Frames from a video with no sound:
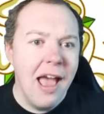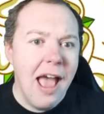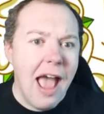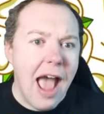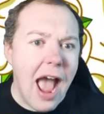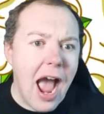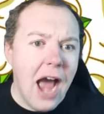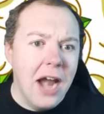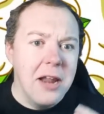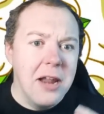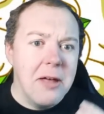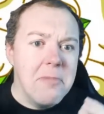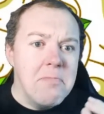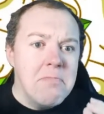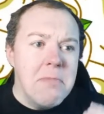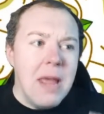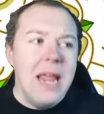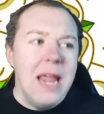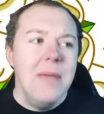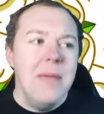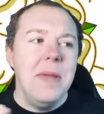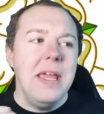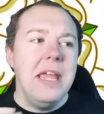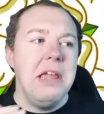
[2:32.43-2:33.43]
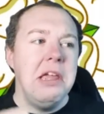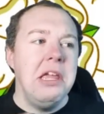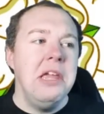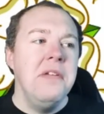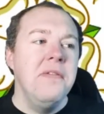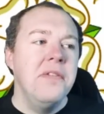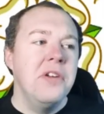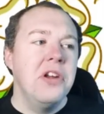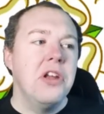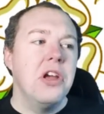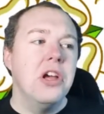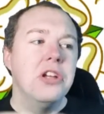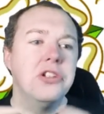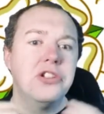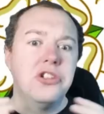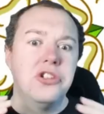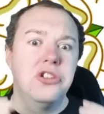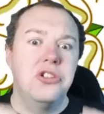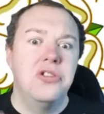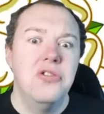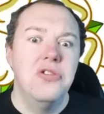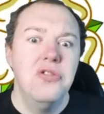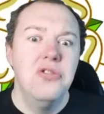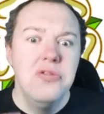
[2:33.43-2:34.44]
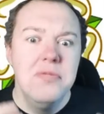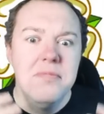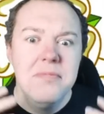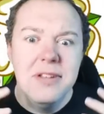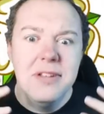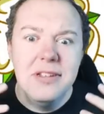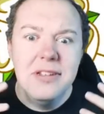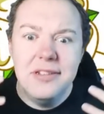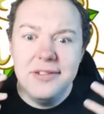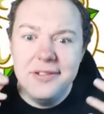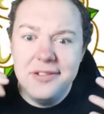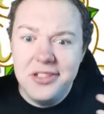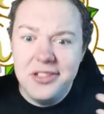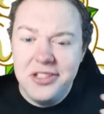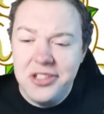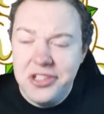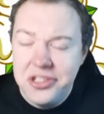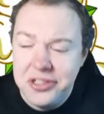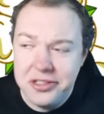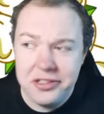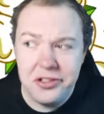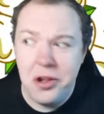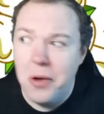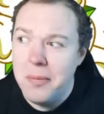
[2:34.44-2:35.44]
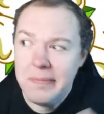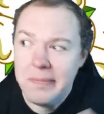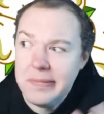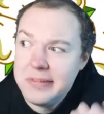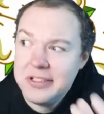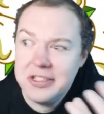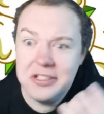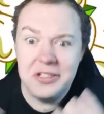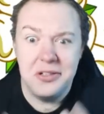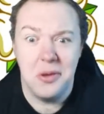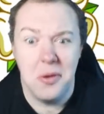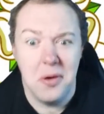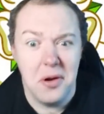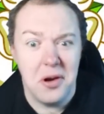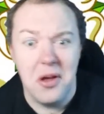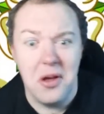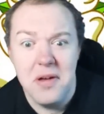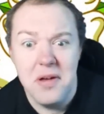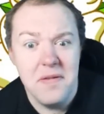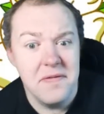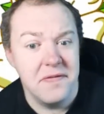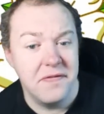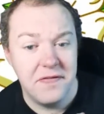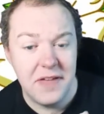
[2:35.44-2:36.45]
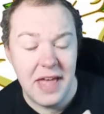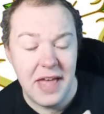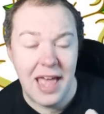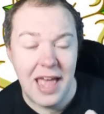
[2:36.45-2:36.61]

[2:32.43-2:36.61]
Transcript: and maybe even assume some sort of